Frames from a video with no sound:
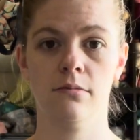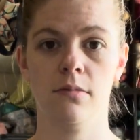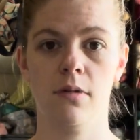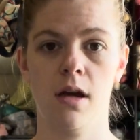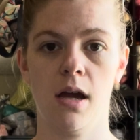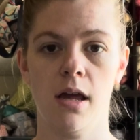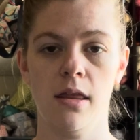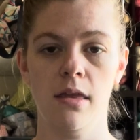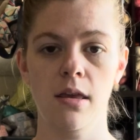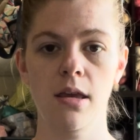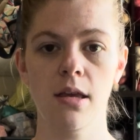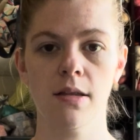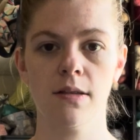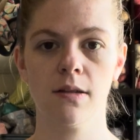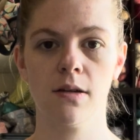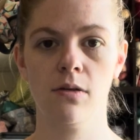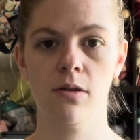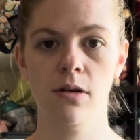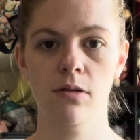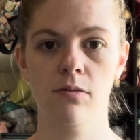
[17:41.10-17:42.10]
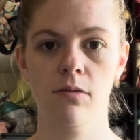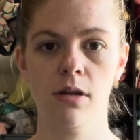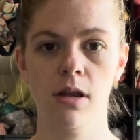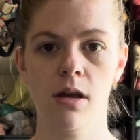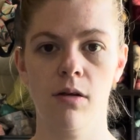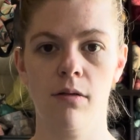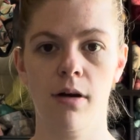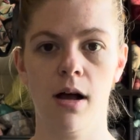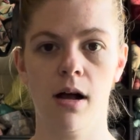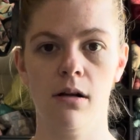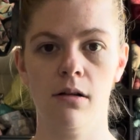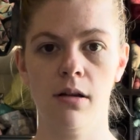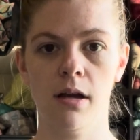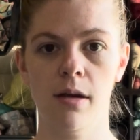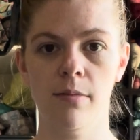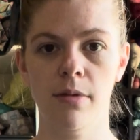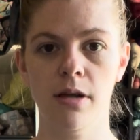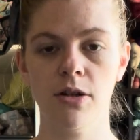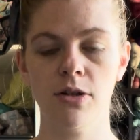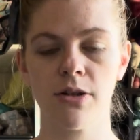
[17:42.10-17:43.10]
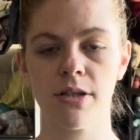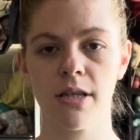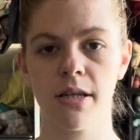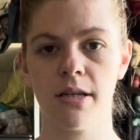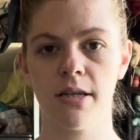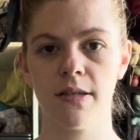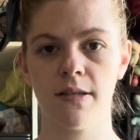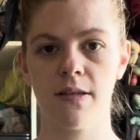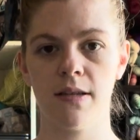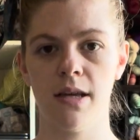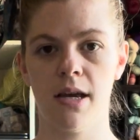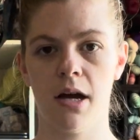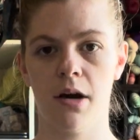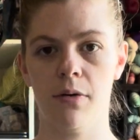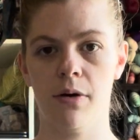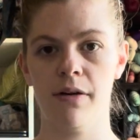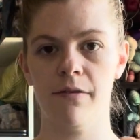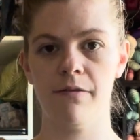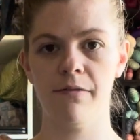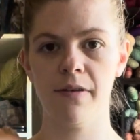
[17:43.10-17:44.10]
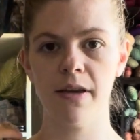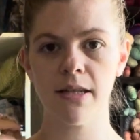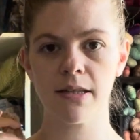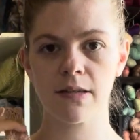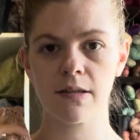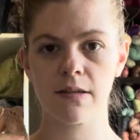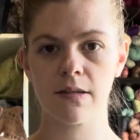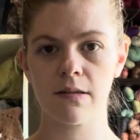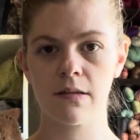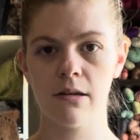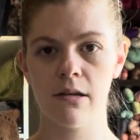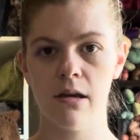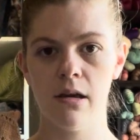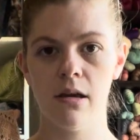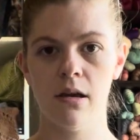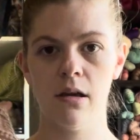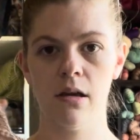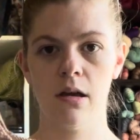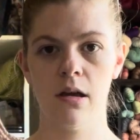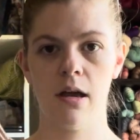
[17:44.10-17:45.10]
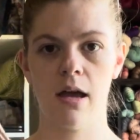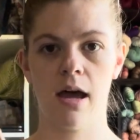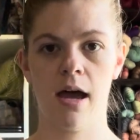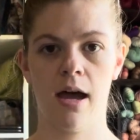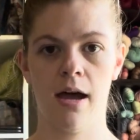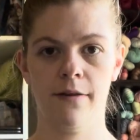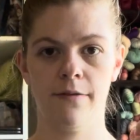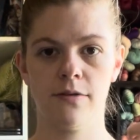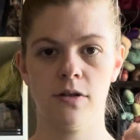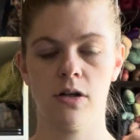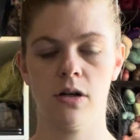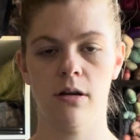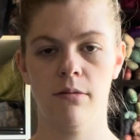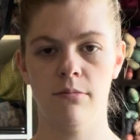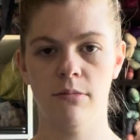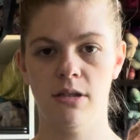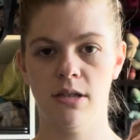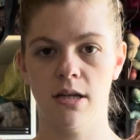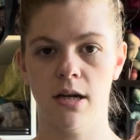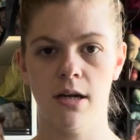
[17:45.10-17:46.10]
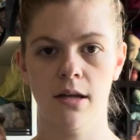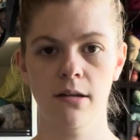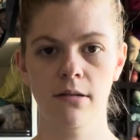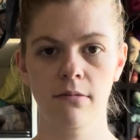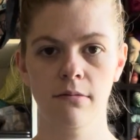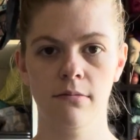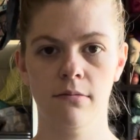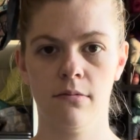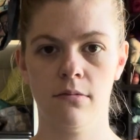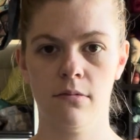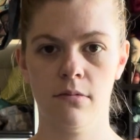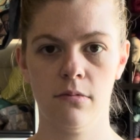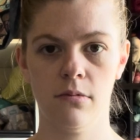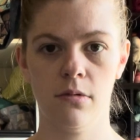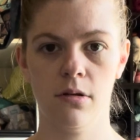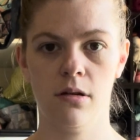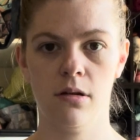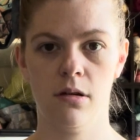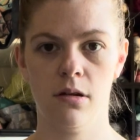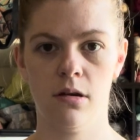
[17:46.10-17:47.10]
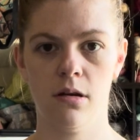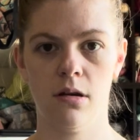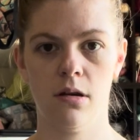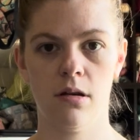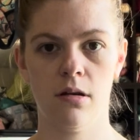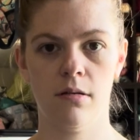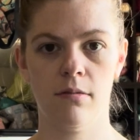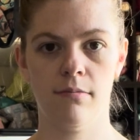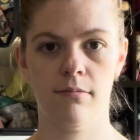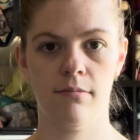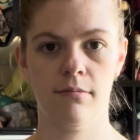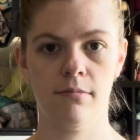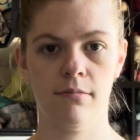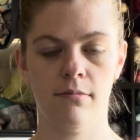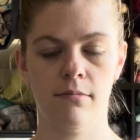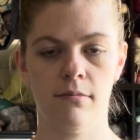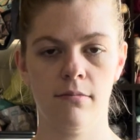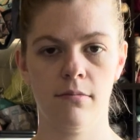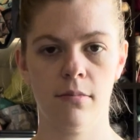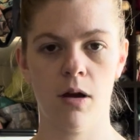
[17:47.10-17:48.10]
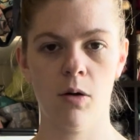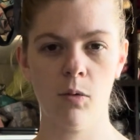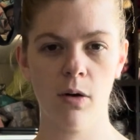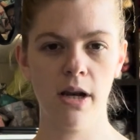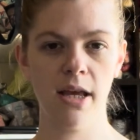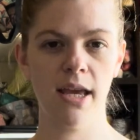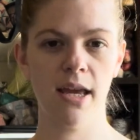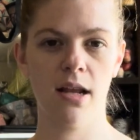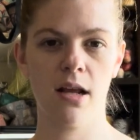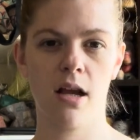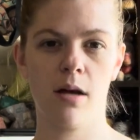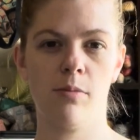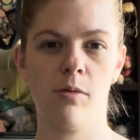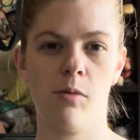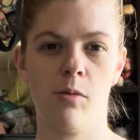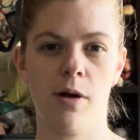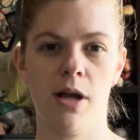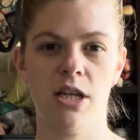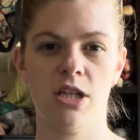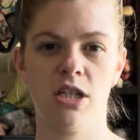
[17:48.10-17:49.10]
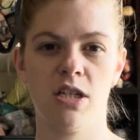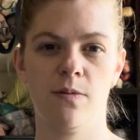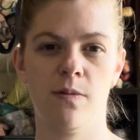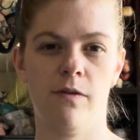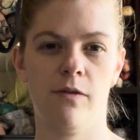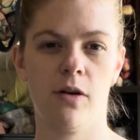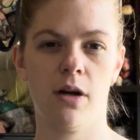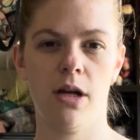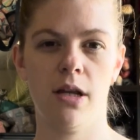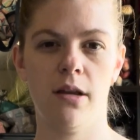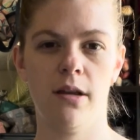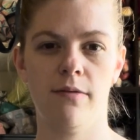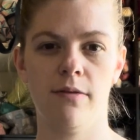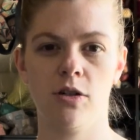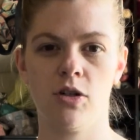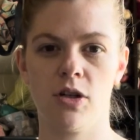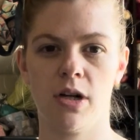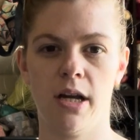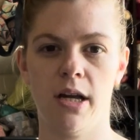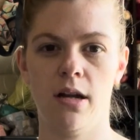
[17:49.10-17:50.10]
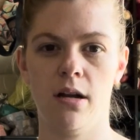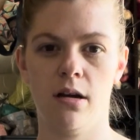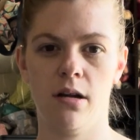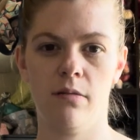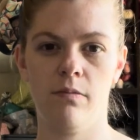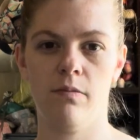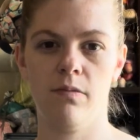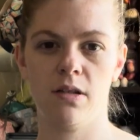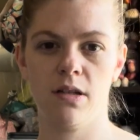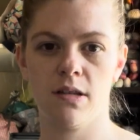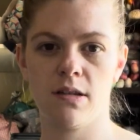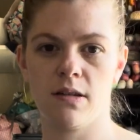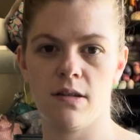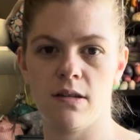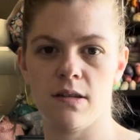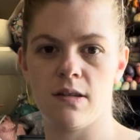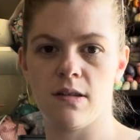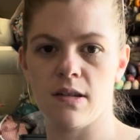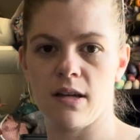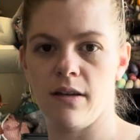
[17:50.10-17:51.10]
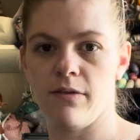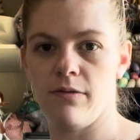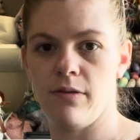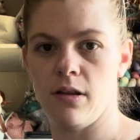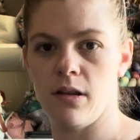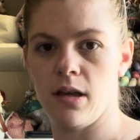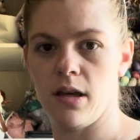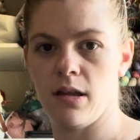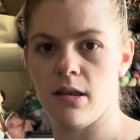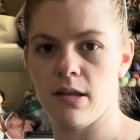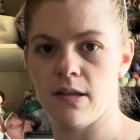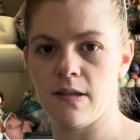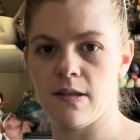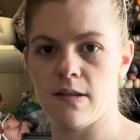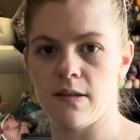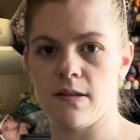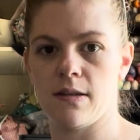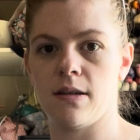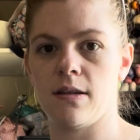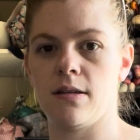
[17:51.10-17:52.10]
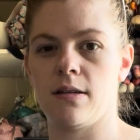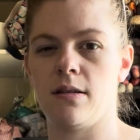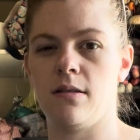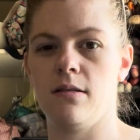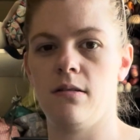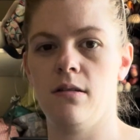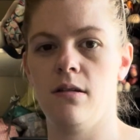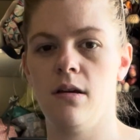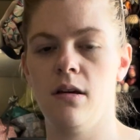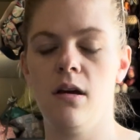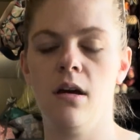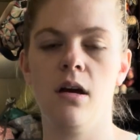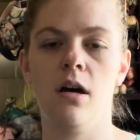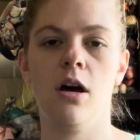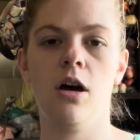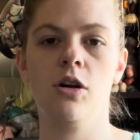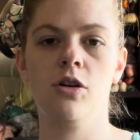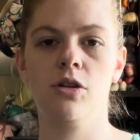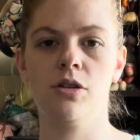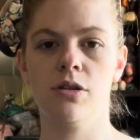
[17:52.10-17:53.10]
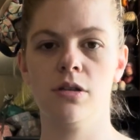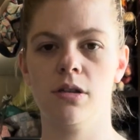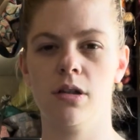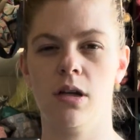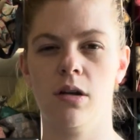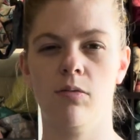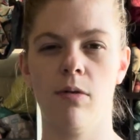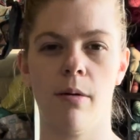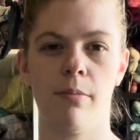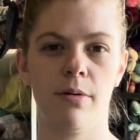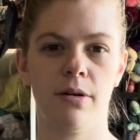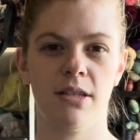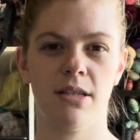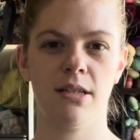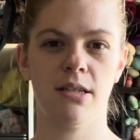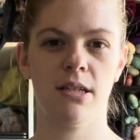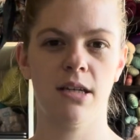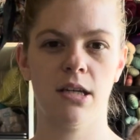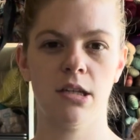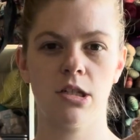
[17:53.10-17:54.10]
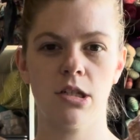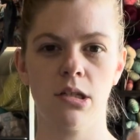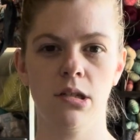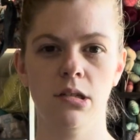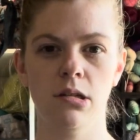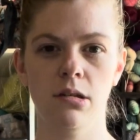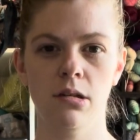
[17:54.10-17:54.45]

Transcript: I think it's going really well. I'm interested to see how it fits after I'm done. I want to get a couple more inches before I even try it on, just because I feel like this is a good representation.